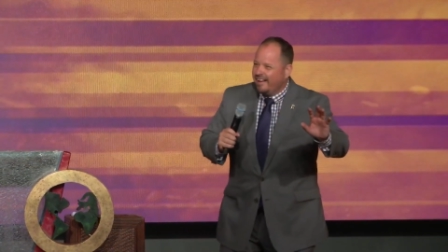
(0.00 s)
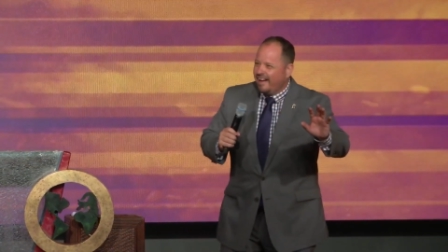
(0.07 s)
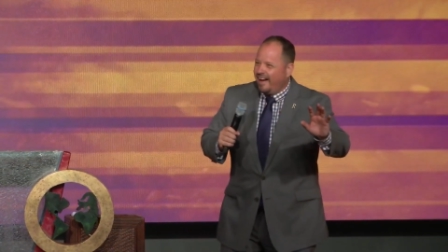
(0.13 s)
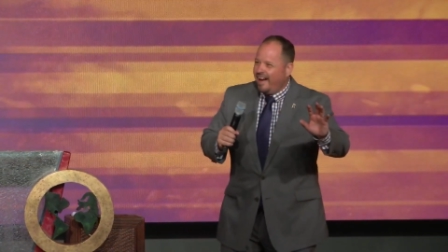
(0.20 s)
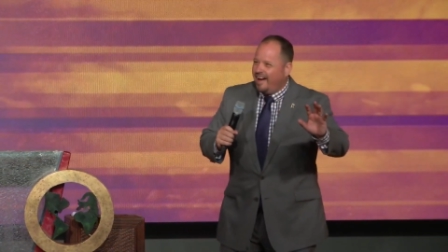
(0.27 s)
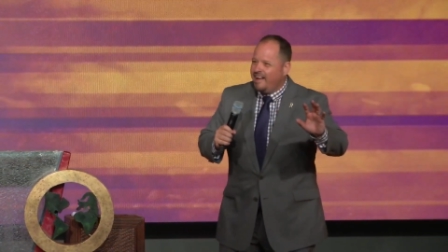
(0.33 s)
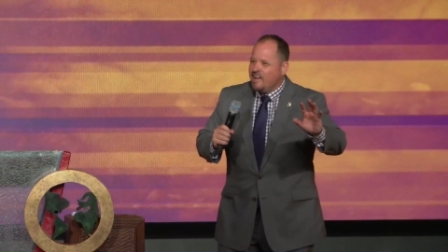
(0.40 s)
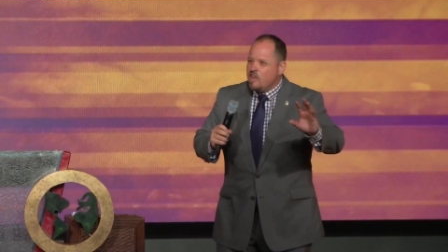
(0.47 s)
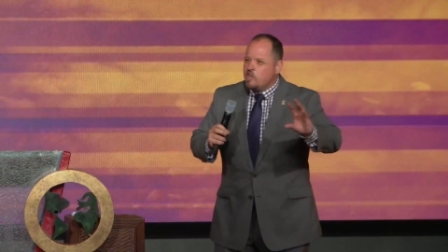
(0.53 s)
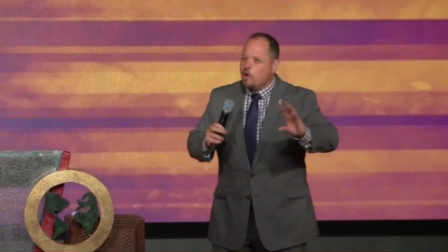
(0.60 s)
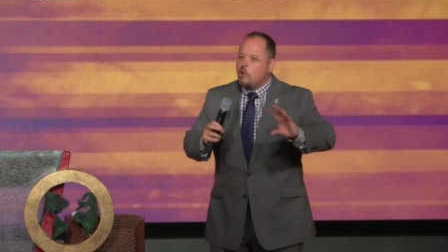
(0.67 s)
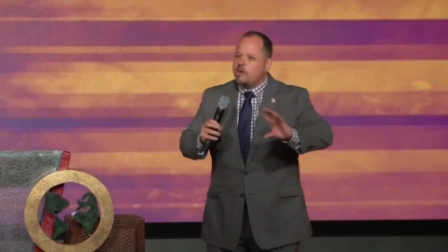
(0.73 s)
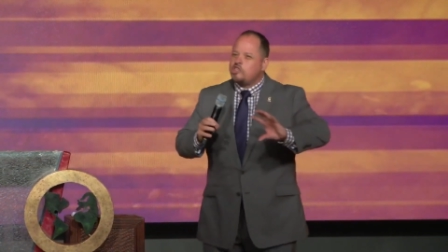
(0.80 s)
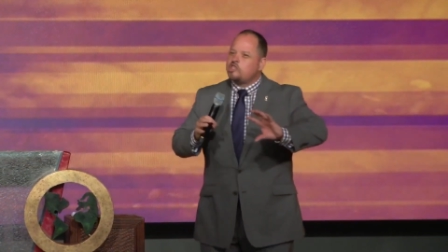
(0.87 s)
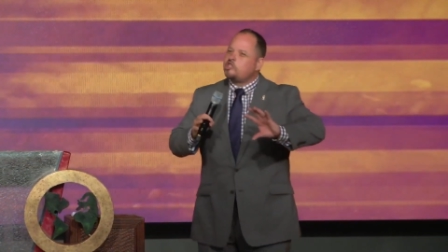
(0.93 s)
Huh?
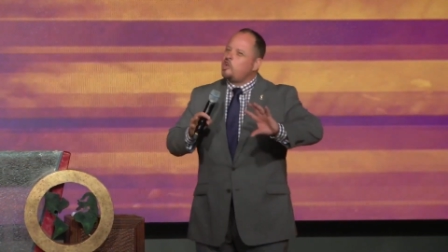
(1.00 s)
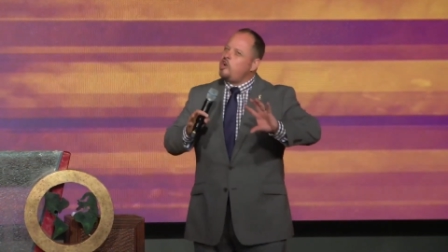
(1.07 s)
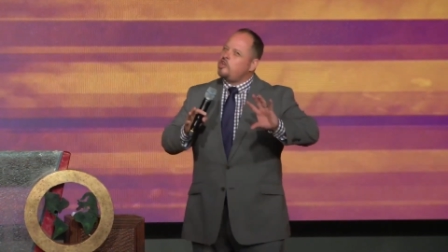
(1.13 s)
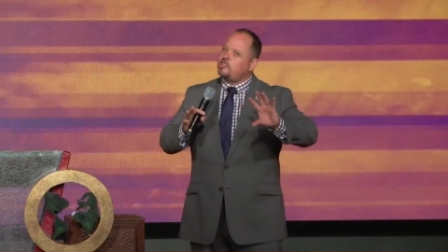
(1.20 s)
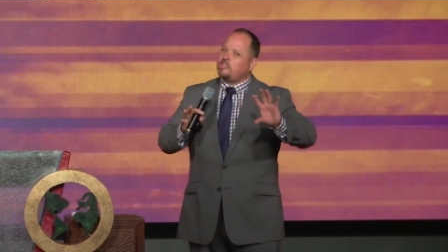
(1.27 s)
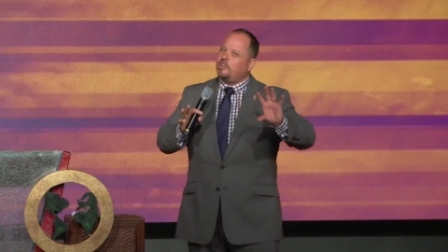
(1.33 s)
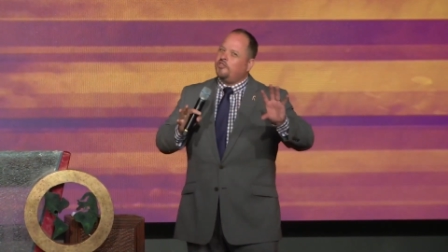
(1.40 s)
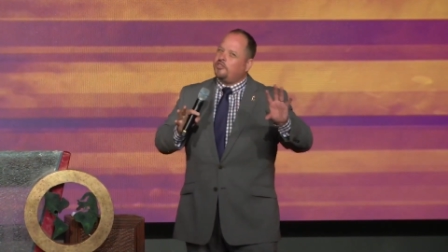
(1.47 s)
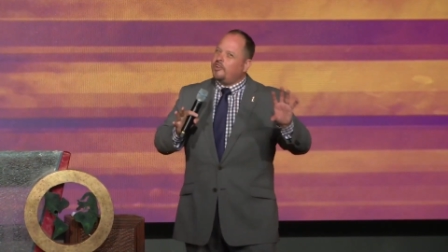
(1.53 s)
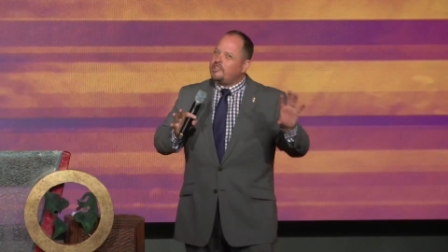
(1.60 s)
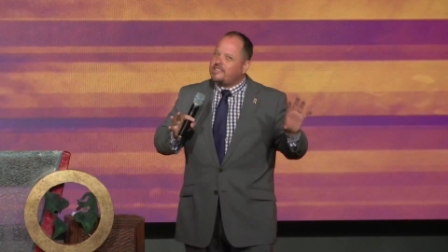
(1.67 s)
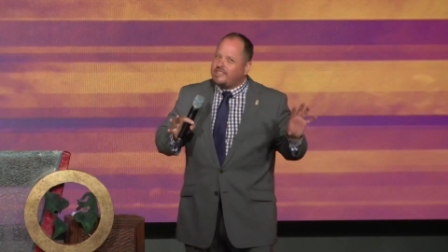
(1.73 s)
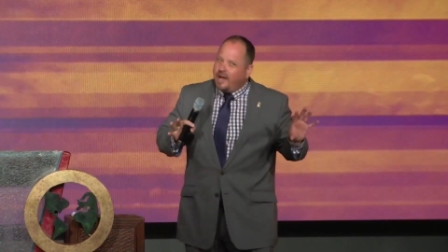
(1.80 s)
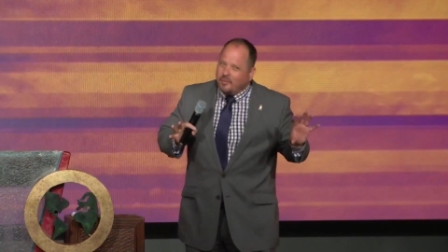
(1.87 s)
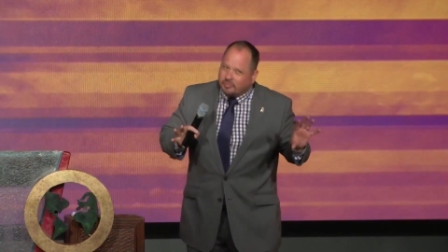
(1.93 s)
You were searching for
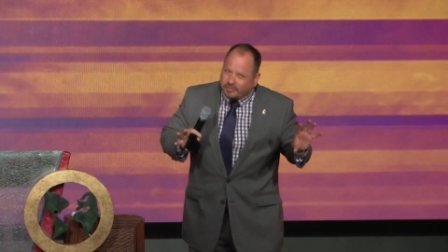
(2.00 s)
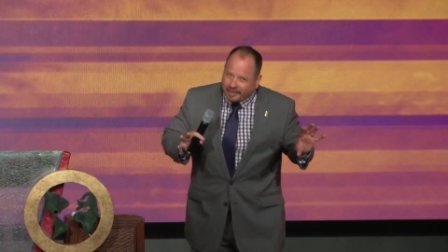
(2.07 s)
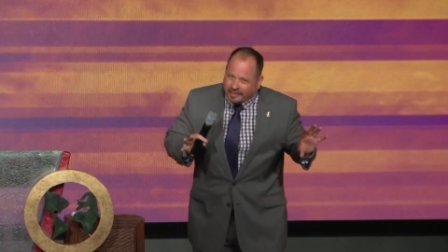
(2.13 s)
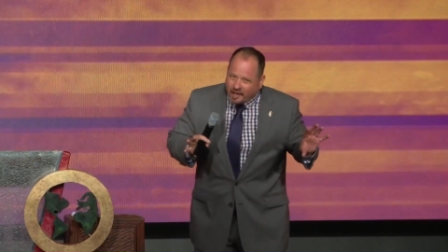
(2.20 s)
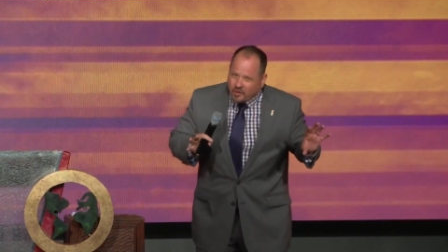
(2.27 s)
something.